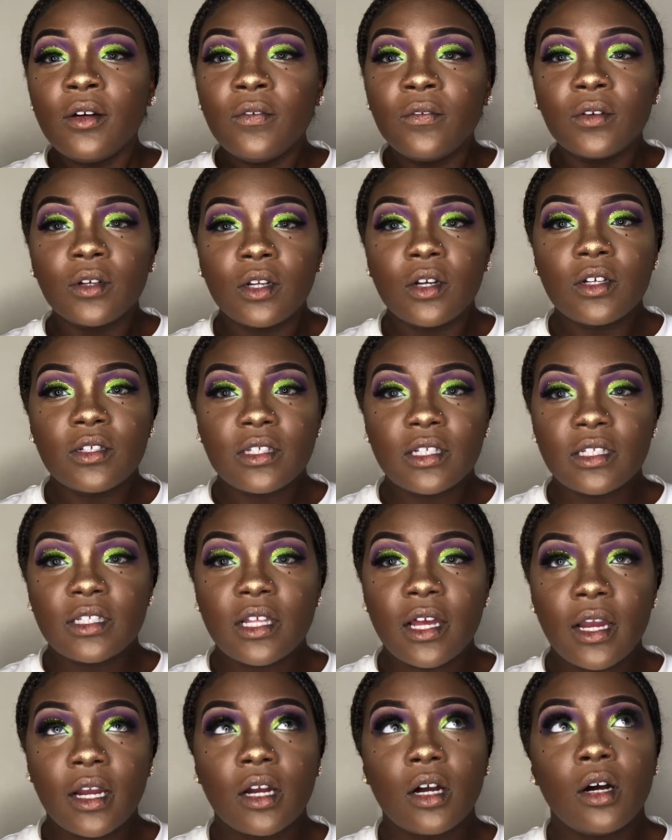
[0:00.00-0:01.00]
for those that's
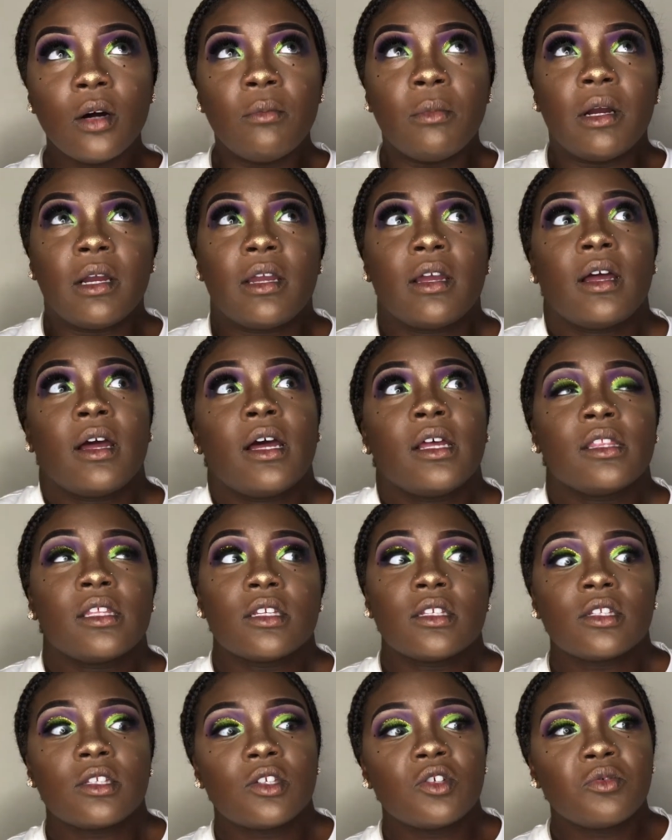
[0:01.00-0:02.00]
like, oh my god,
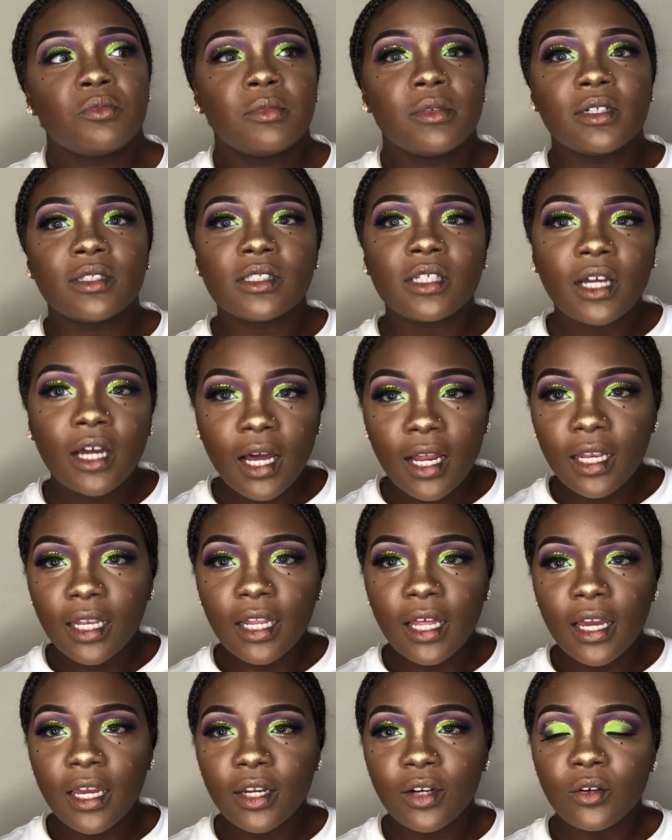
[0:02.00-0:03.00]
that's too much
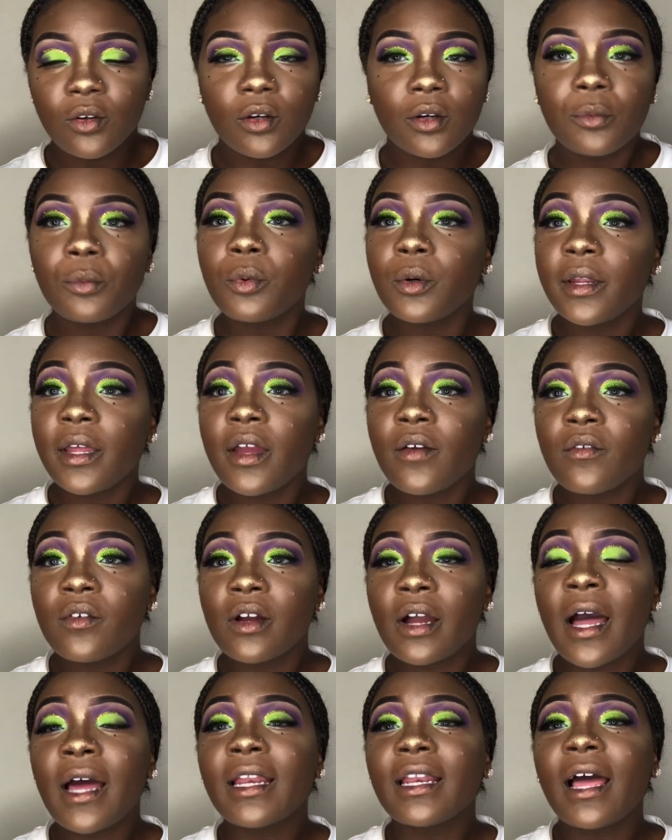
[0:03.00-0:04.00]
highlight or
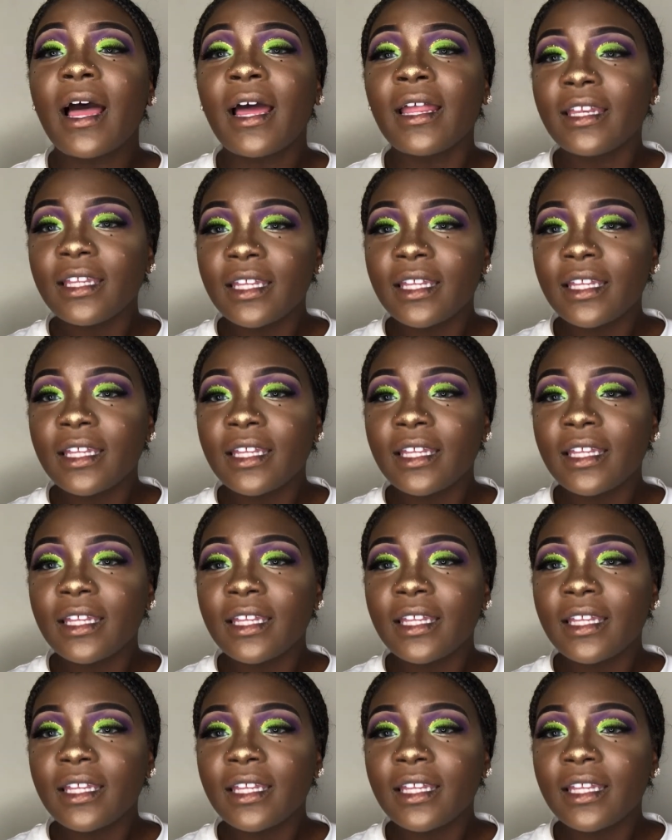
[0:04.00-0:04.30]
whatever, I